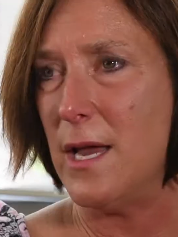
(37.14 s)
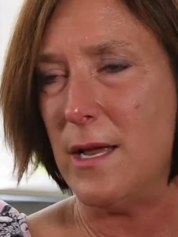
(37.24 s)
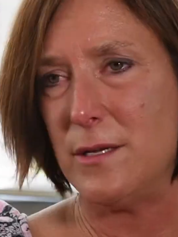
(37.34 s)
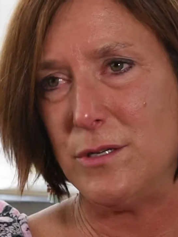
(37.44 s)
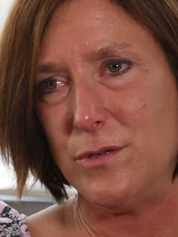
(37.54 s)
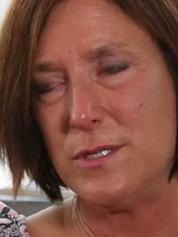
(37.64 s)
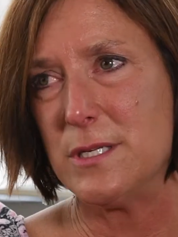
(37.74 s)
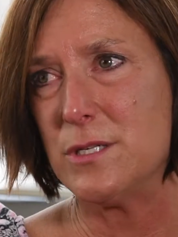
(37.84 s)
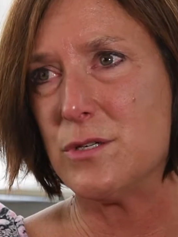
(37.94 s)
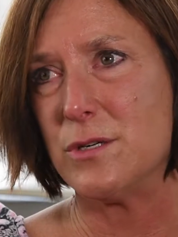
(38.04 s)
and I had two
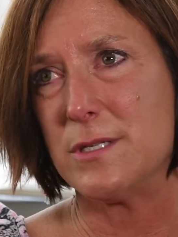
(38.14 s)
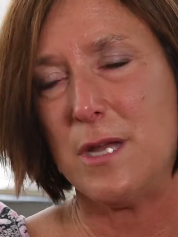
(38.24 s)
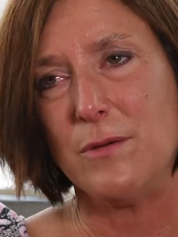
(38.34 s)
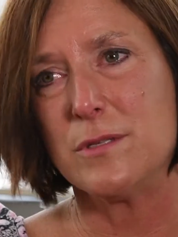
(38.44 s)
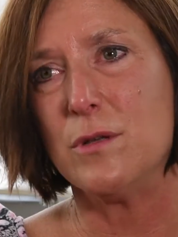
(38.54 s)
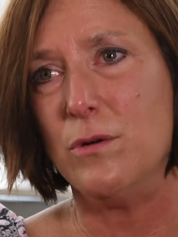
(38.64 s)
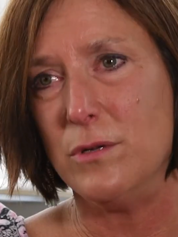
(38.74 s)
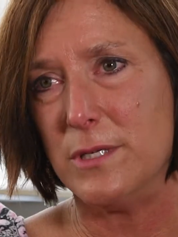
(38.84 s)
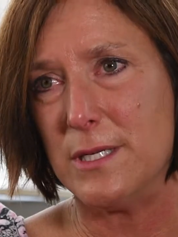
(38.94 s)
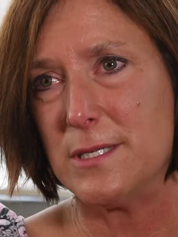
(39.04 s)
sisters and I was the
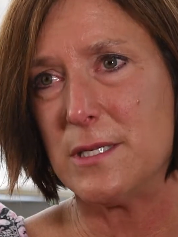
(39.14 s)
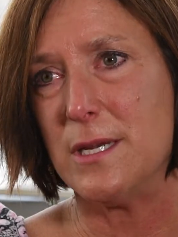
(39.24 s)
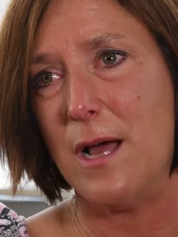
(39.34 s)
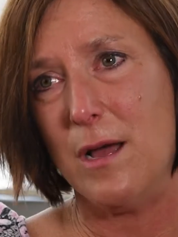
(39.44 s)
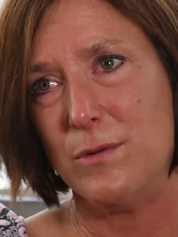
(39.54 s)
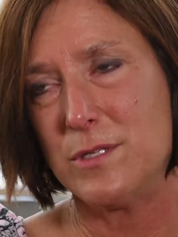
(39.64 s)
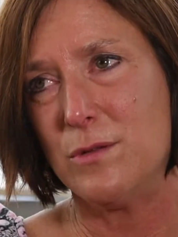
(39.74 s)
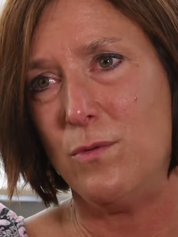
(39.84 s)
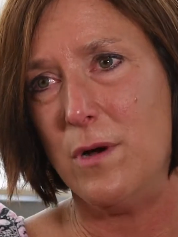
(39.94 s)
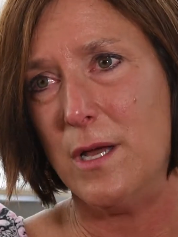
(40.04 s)
oldest, and I was
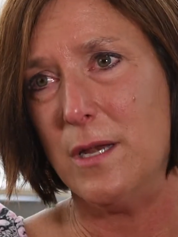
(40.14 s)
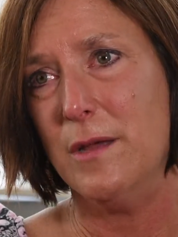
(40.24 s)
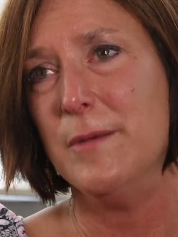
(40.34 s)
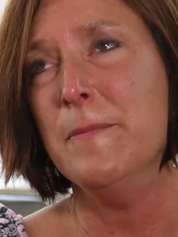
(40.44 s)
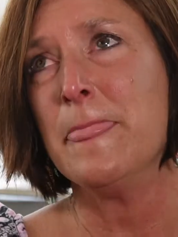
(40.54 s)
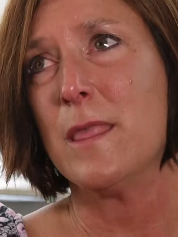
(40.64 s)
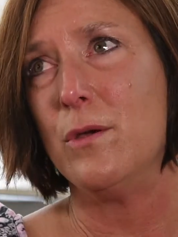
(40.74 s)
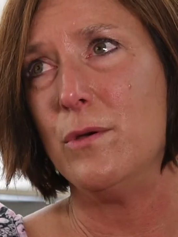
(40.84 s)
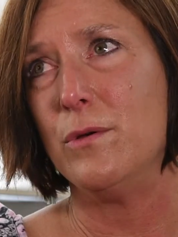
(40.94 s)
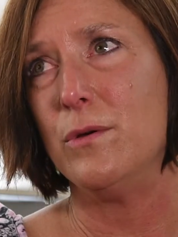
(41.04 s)
the one
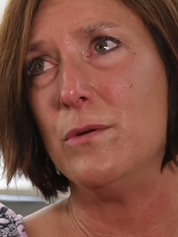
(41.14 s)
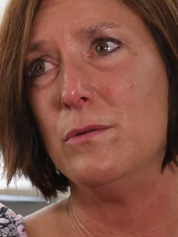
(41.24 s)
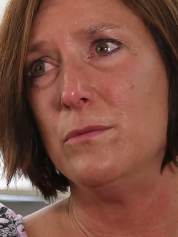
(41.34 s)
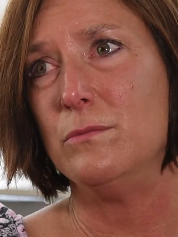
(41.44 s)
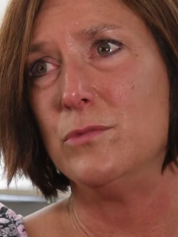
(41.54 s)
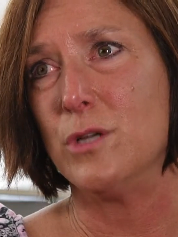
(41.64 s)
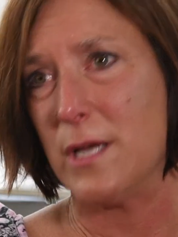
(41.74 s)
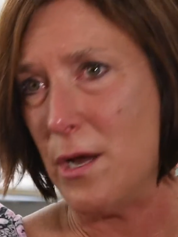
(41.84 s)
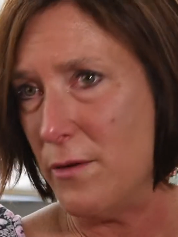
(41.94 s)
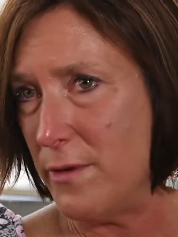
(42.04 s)
who took
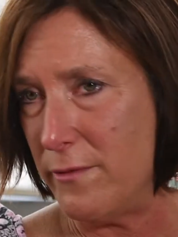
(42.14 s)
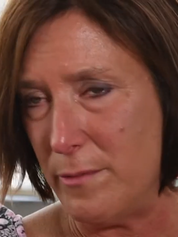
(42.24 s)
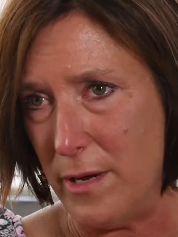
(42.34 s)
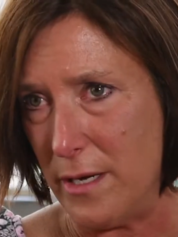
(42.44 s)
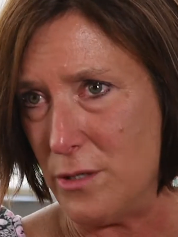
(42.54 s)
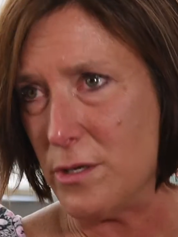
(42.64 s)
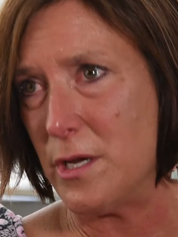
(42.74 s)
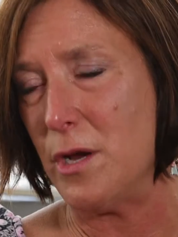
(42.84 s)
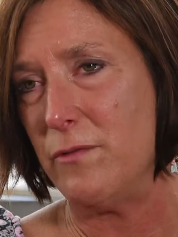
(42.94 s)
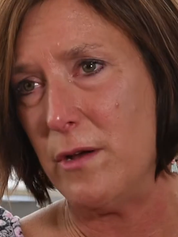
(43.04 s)
care of everybody, took
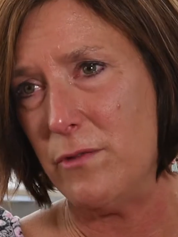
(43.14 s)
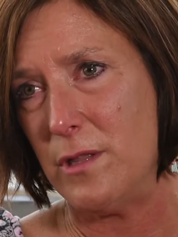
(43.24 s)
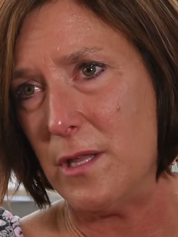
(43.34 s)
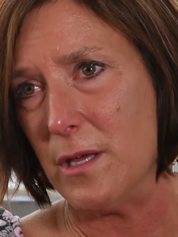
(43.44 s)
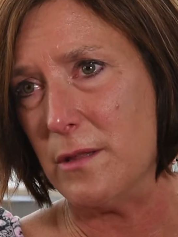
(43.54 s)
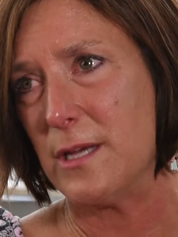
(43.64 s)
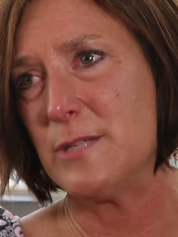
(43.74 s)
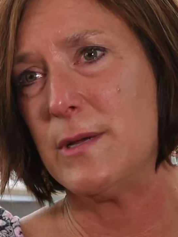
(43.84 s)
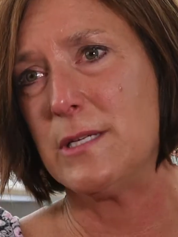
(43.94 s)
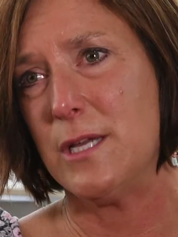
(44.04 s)
care of everything. The
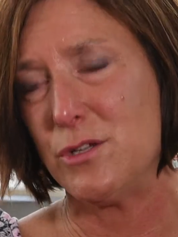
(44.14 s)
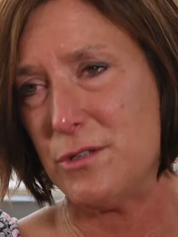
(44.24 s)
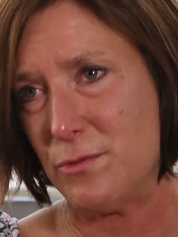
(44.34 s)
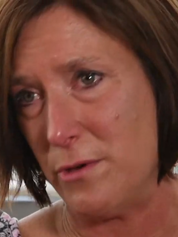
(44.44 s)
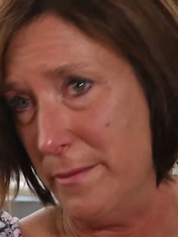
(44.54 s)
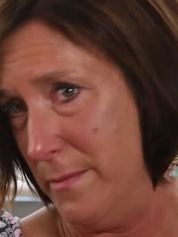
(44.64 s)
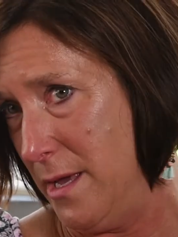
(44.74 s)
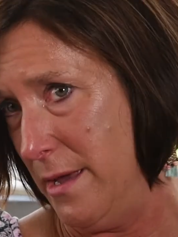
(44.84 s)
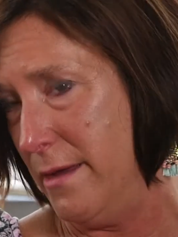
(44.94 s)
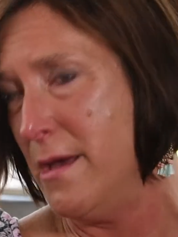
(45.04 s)
expectations were on
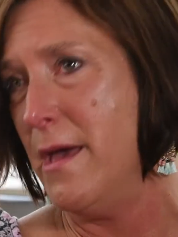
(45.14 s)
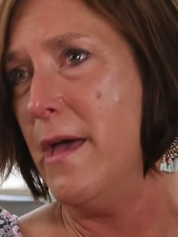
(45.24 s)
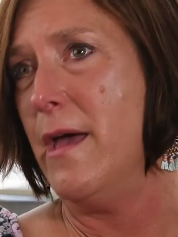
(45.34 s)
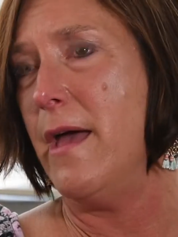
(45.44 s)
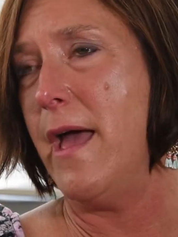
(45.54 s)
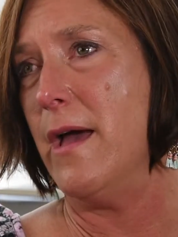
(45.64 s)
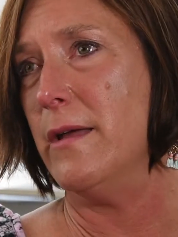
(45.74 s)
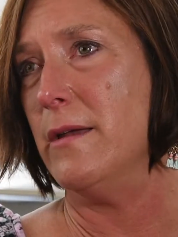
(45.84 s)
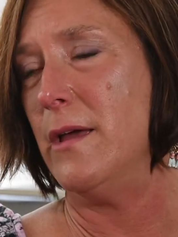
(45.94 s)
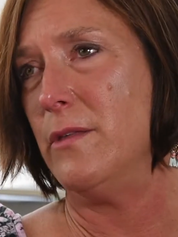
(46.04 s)
me.
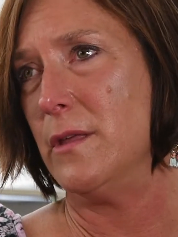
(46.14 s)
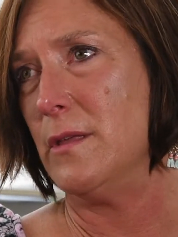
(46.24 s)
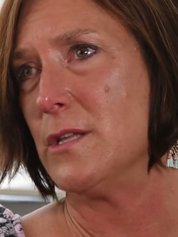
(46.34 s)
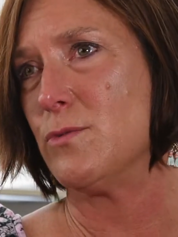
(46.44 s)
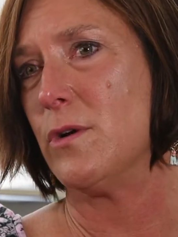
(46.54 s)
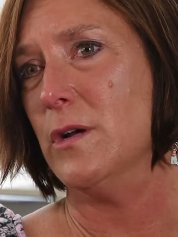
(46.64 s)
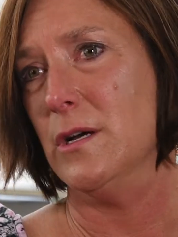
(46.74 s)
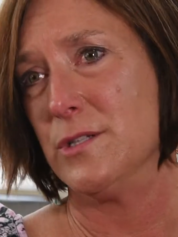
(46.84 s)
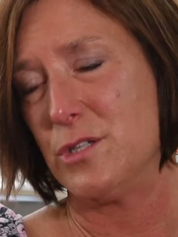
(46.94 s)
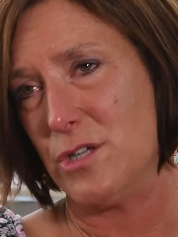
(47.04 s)
And I think that's where it
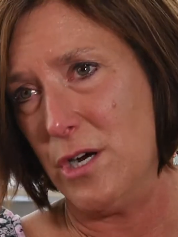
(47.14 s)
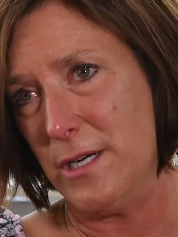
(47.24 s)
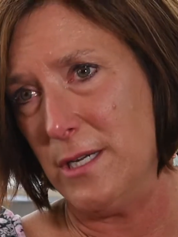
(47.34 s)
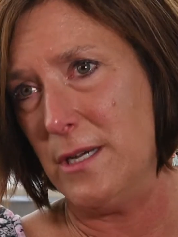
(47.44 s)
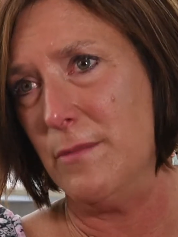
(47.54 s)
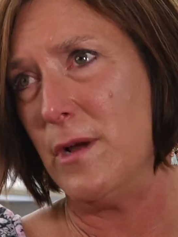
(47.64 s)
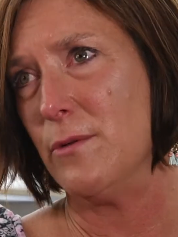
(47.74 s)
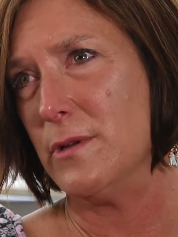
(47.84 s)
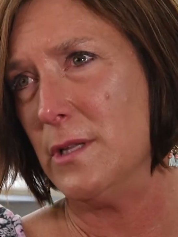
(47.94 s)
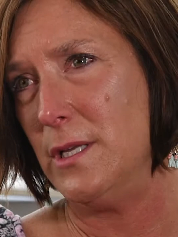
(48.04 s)
all started. And my
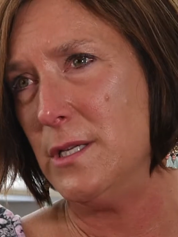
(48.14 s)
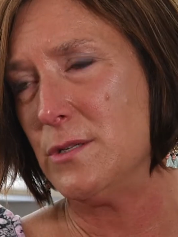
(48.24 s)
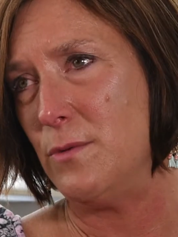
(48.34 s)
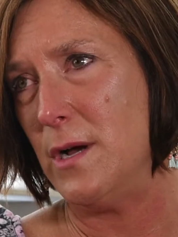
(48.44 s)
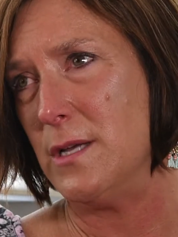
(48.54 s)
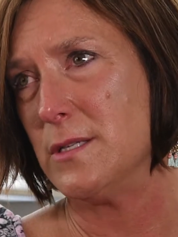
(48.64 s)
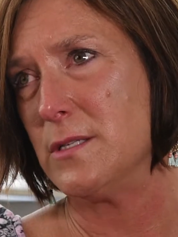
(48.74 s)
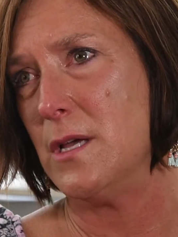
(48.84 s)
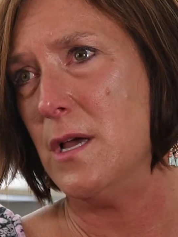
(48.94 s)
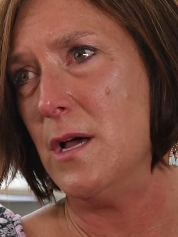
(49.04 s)
release
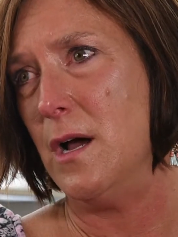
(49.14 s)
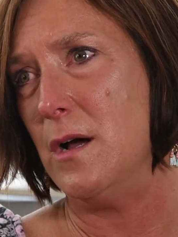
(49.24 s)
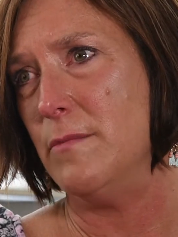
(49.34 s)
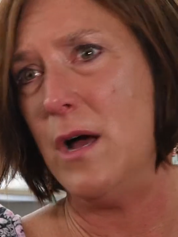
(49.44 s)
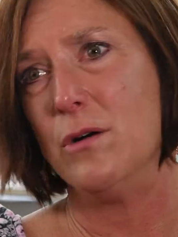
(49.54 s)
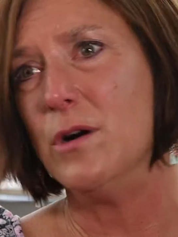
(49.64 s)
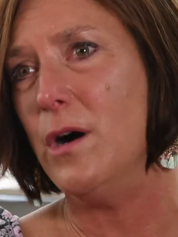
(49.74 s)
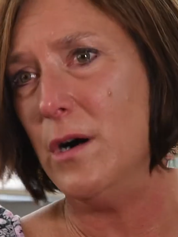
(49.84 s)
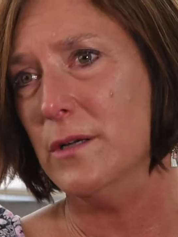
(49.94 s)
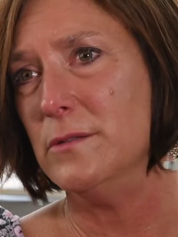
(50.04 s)
was alcohol.